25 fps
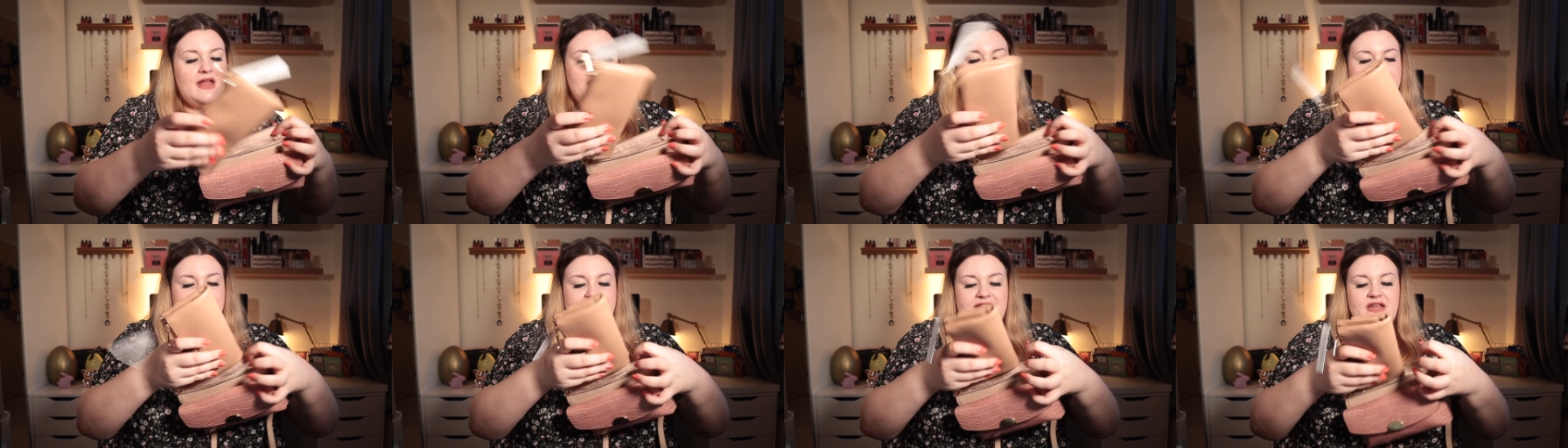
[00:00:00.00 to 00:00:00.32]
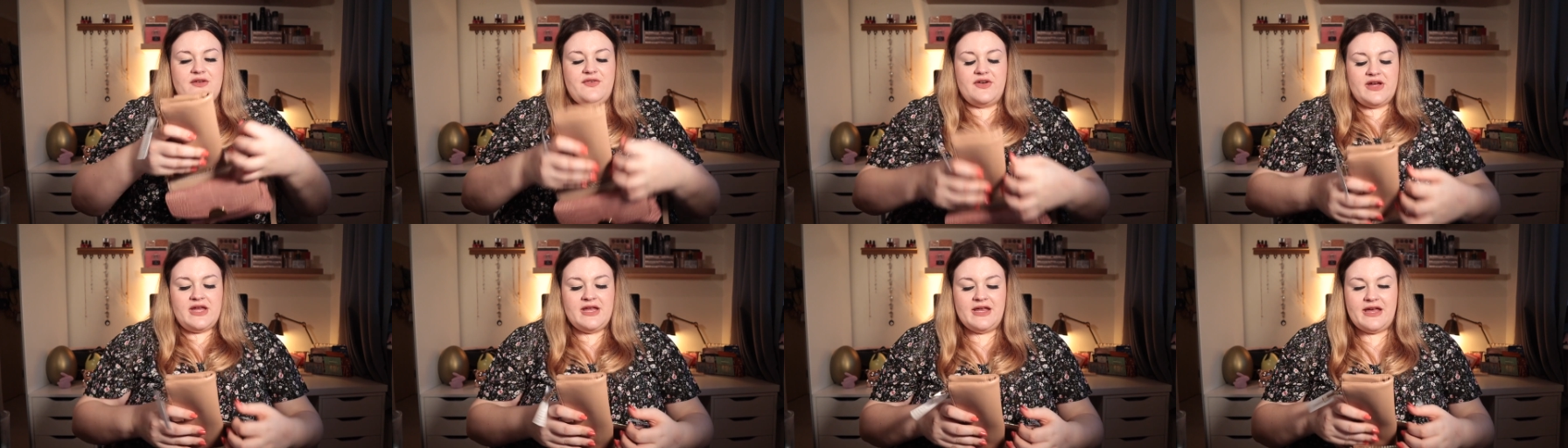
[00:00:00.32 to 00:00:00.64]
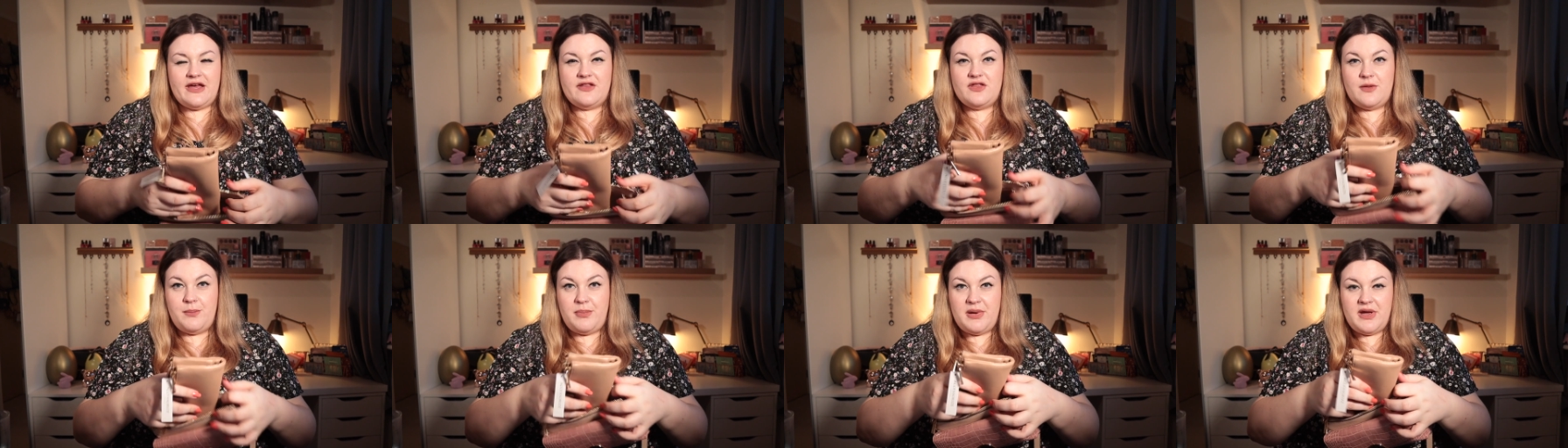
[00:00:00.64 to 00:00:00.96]
See if I can
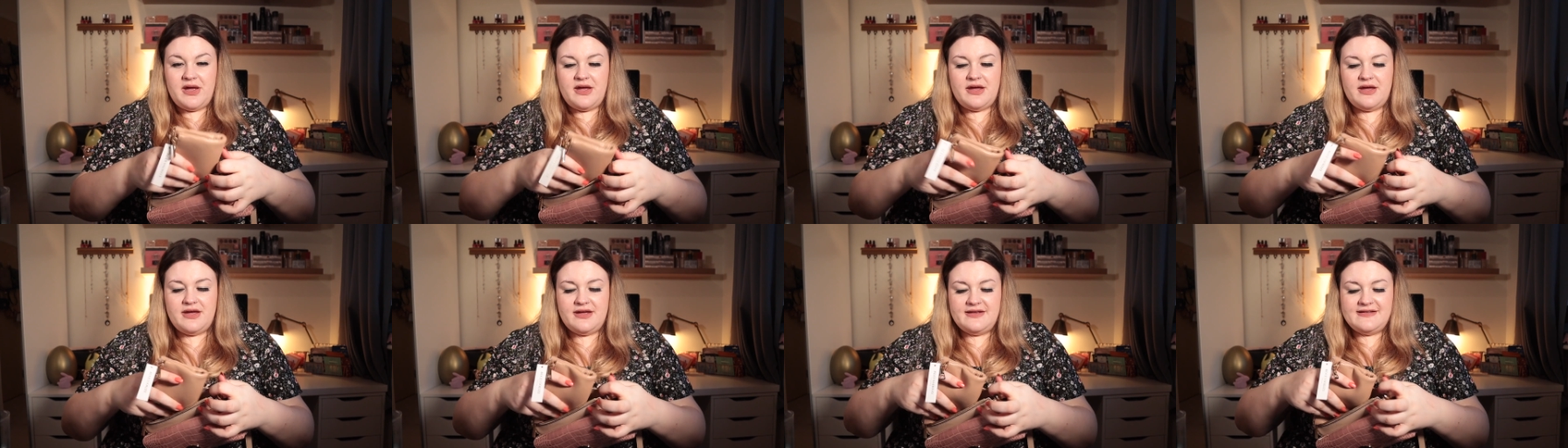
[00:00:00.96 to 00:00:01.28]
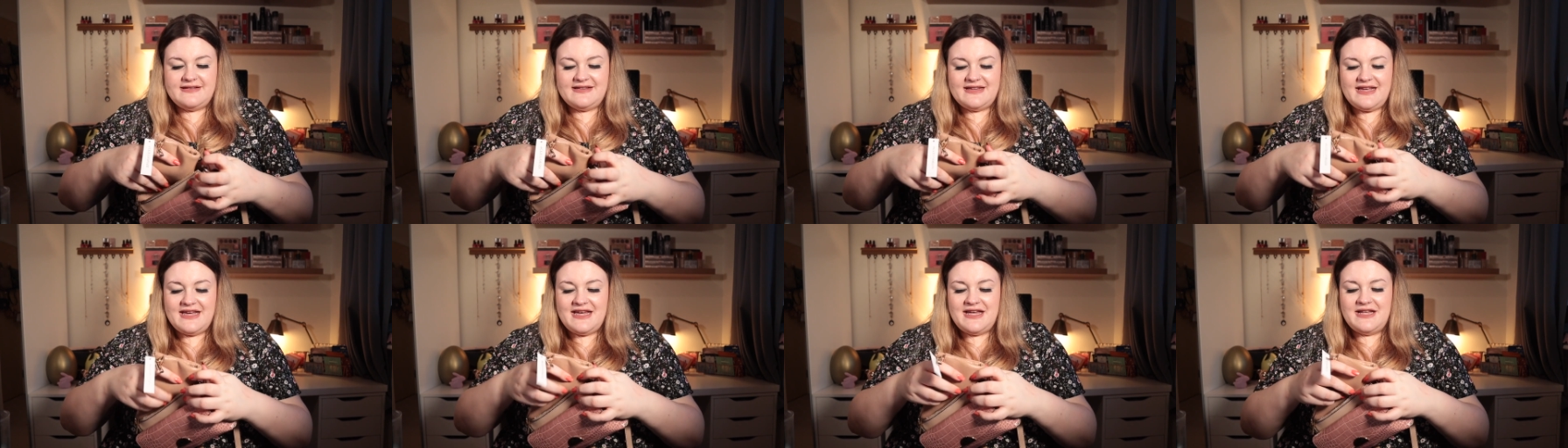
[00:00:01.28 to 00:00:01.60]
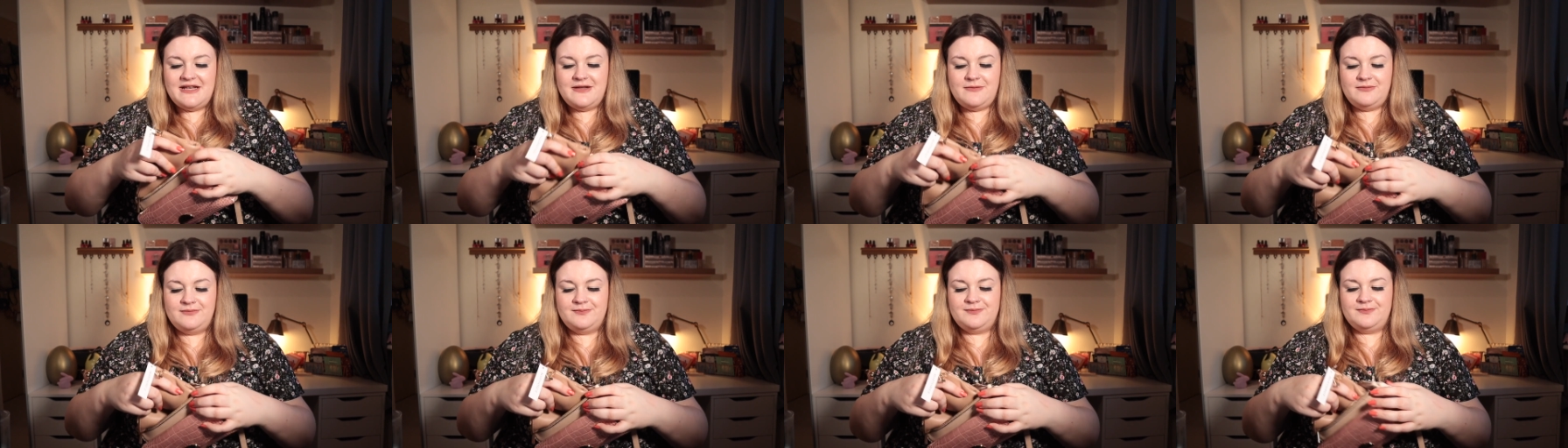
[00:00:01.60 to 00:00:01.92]
get the purse
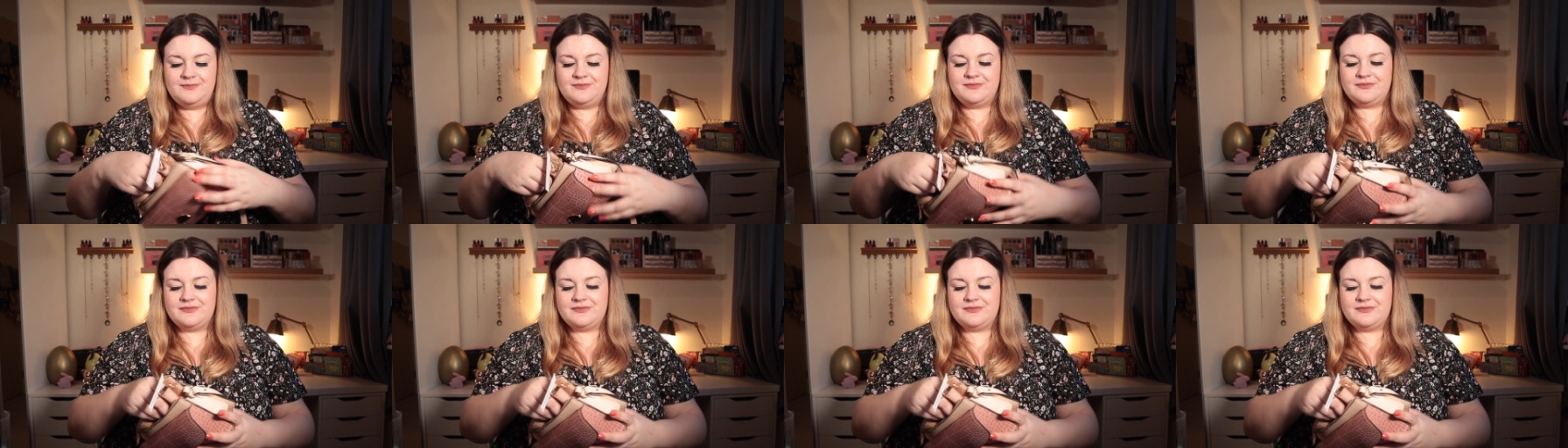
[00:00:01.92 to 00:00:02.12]
in.